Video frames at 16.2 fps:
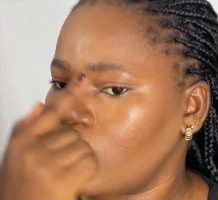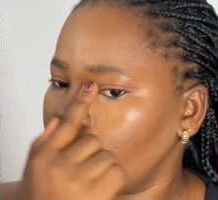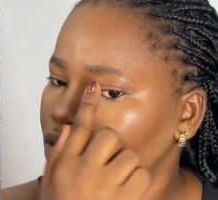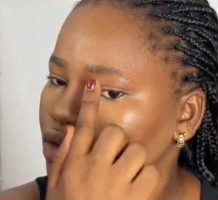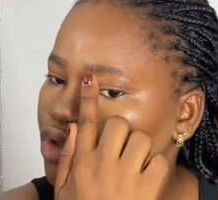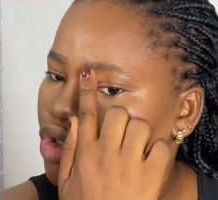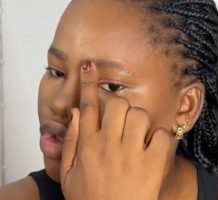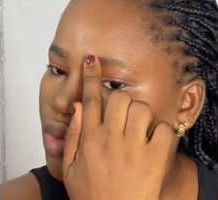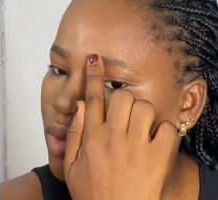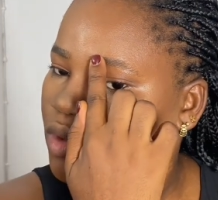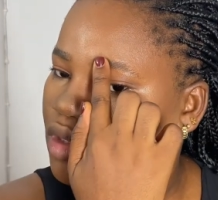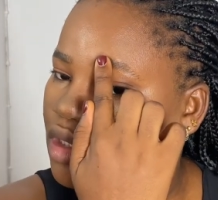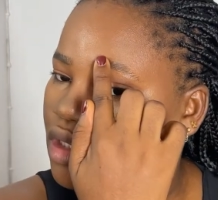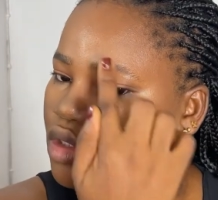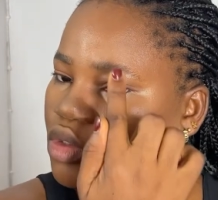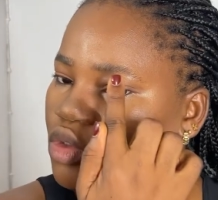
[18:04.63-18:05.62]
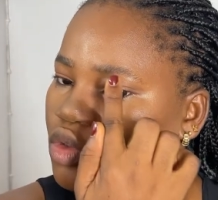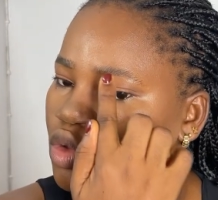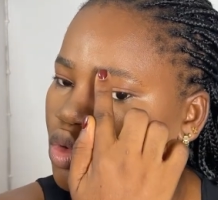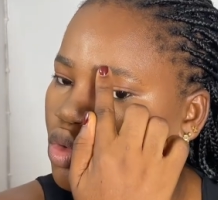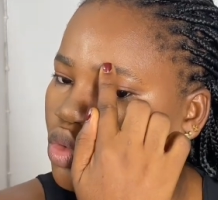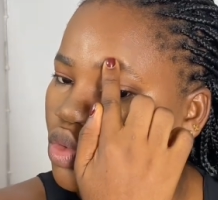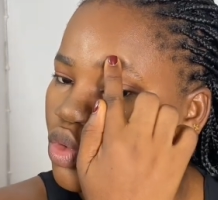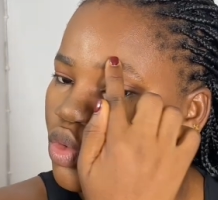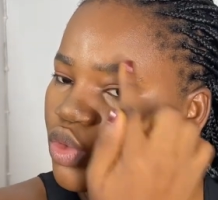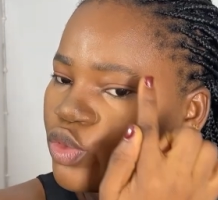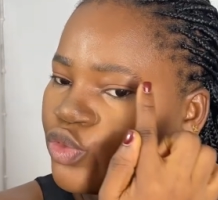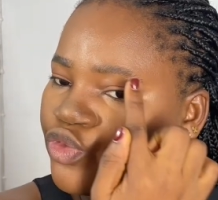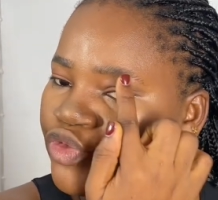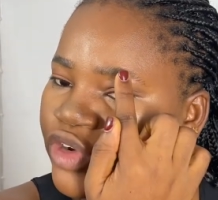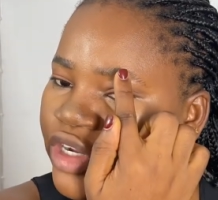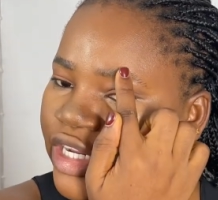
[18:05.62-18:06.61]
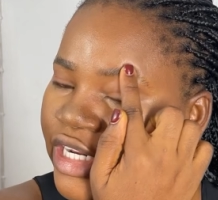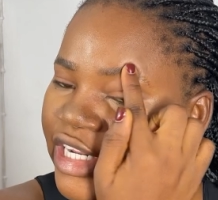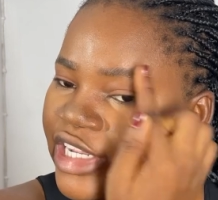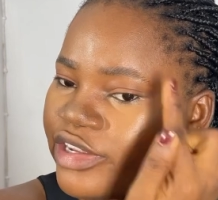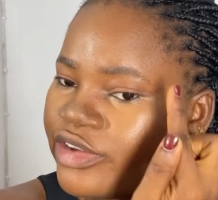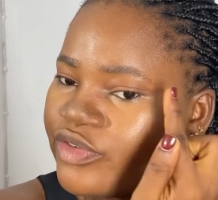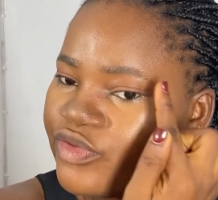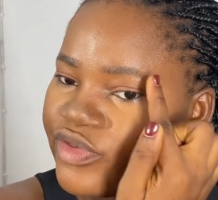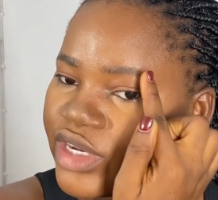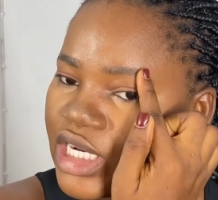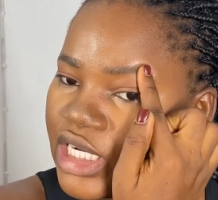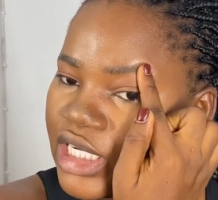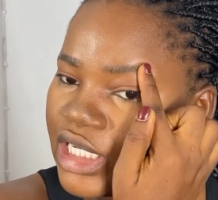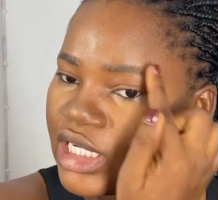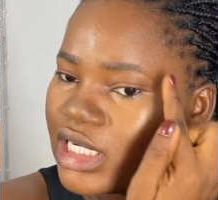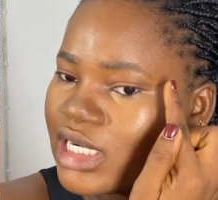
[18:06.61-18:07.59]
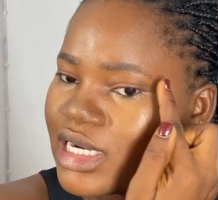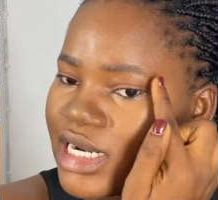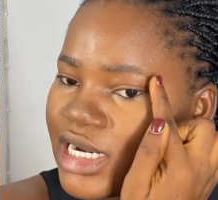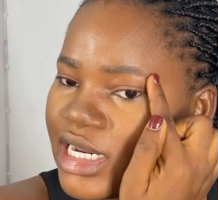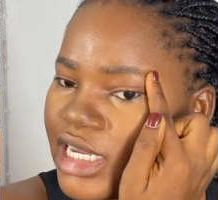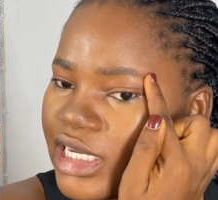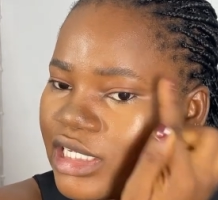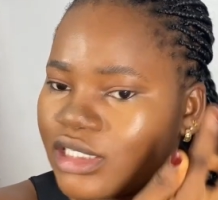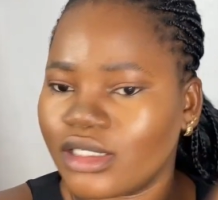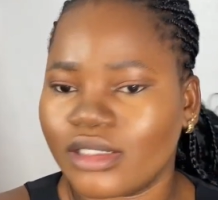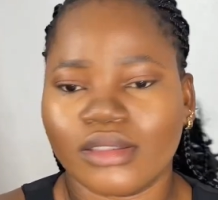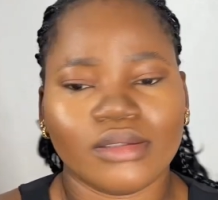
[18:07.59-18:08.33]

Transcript: You just want it to look really laid.